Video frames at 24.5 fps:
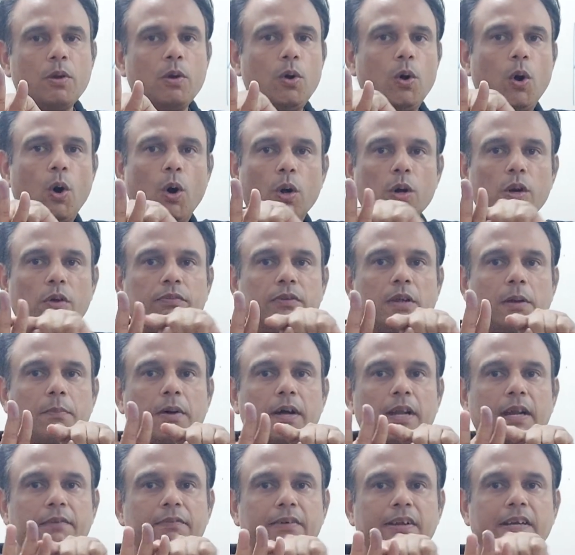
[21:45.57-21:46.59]
All of them are
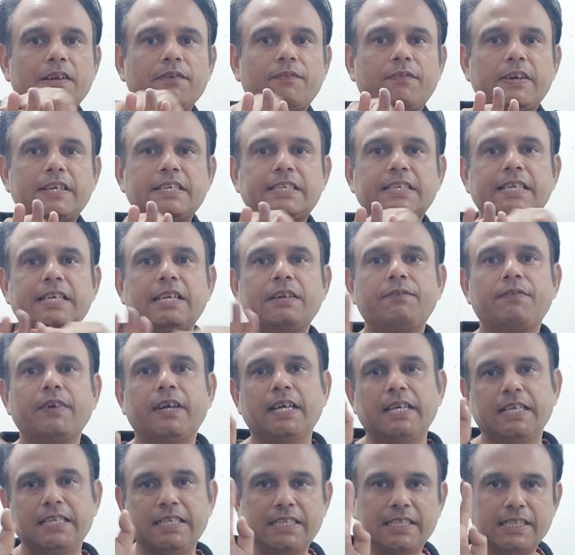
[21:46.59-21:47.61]
having different
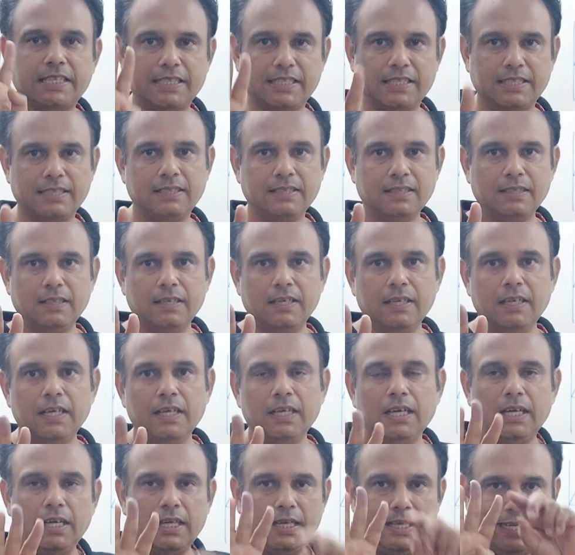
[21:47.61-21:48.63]
significance.
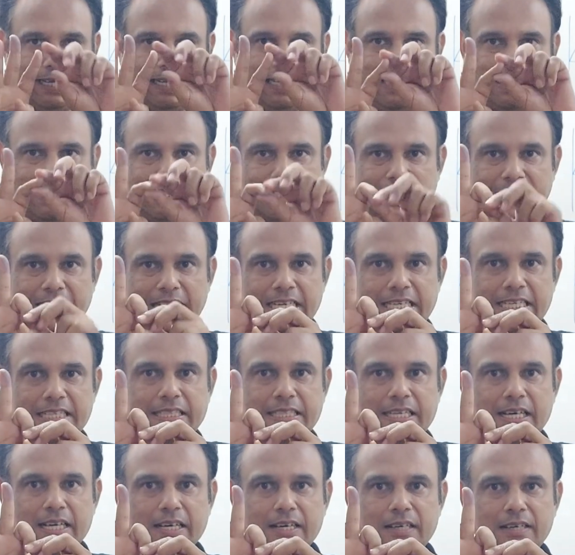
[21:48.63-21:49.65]
Instantaneous
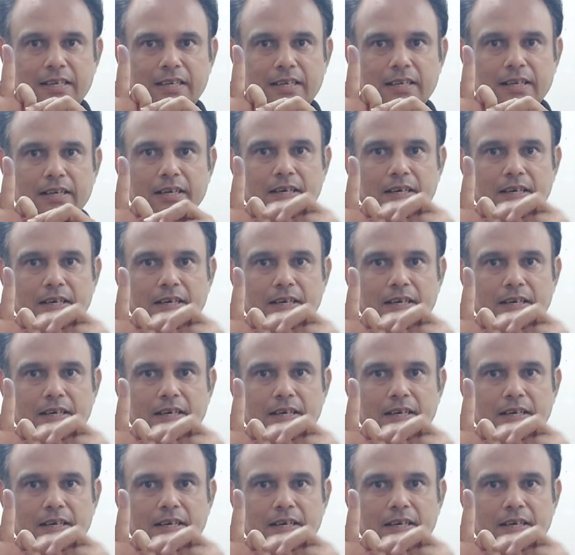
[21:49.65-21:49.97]
current,